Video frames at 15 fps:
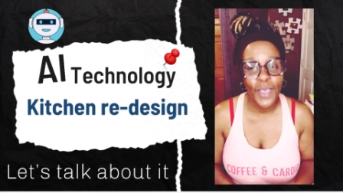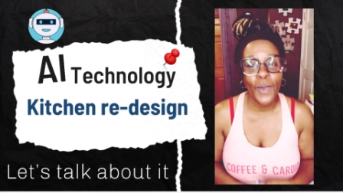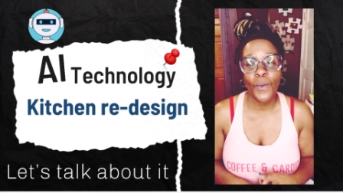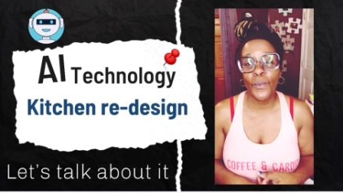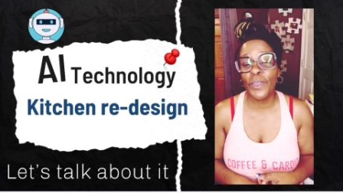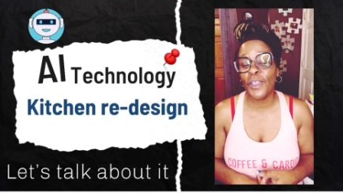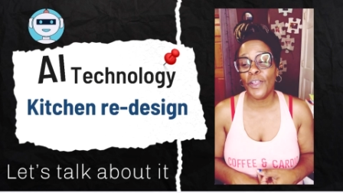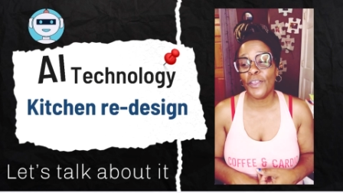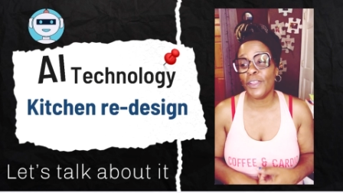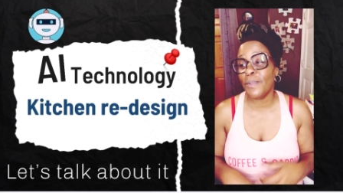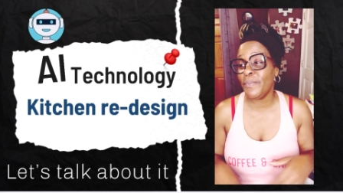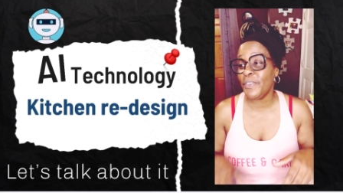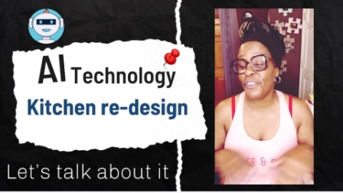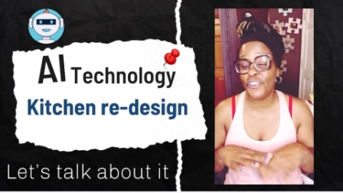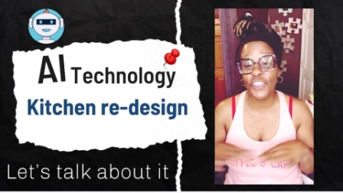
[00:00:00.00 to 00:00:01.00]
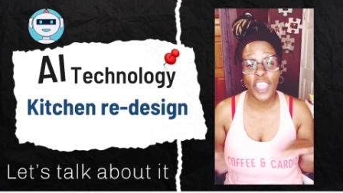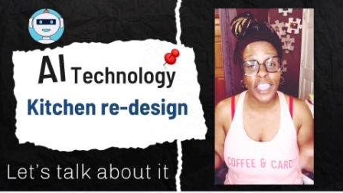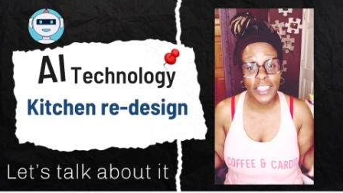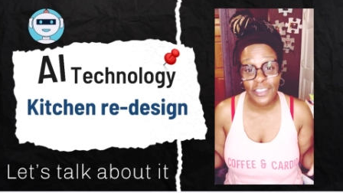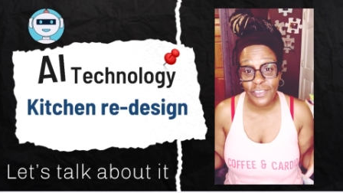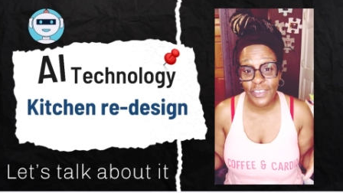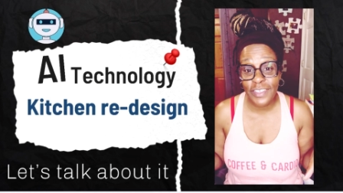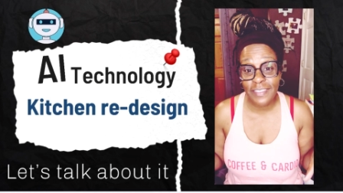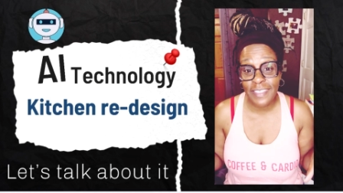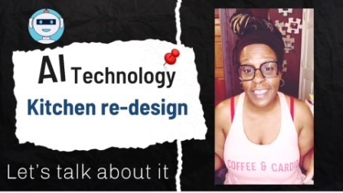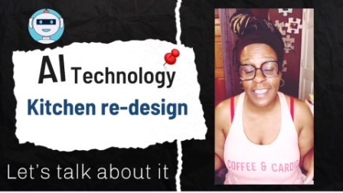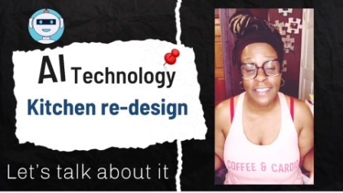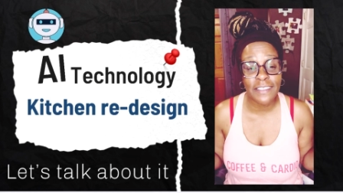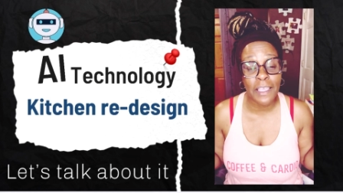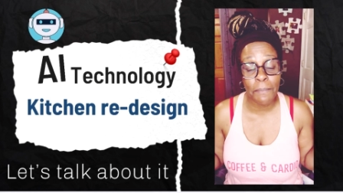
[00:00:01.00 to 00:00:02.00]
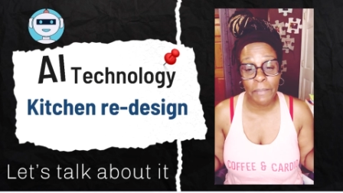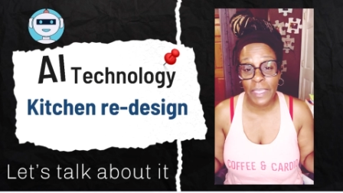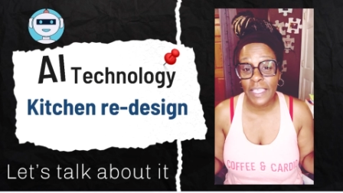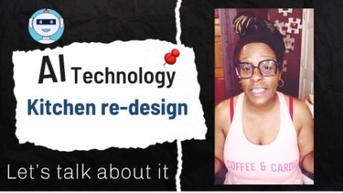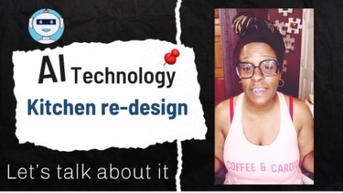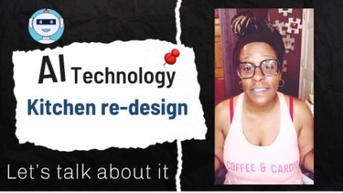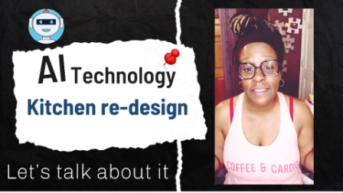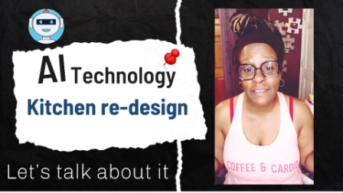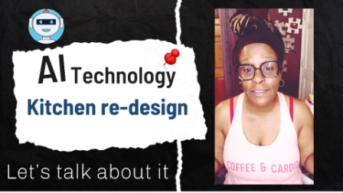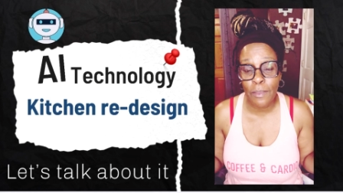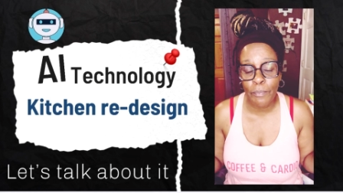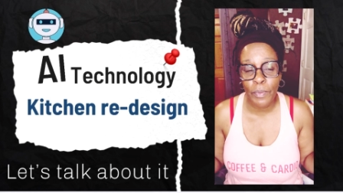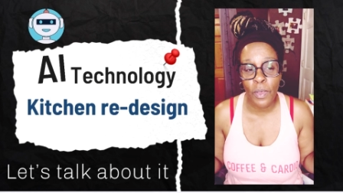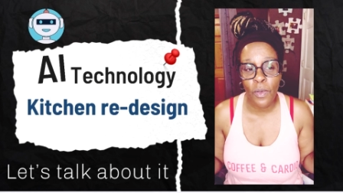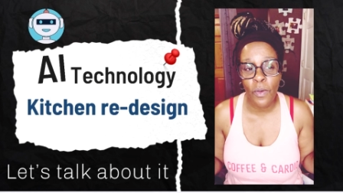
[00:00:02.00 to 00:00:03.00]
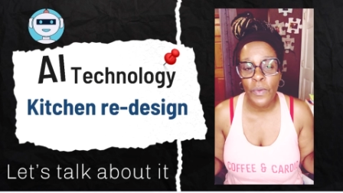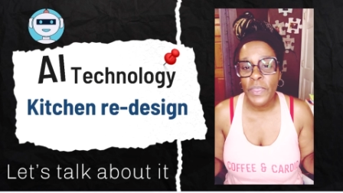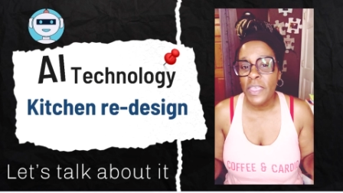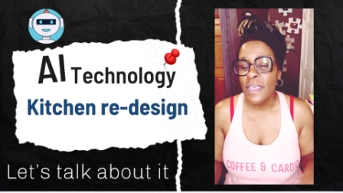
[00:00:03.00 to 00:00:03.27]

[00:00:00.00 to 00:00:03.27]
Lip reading: We are going to be changing things and making it simple.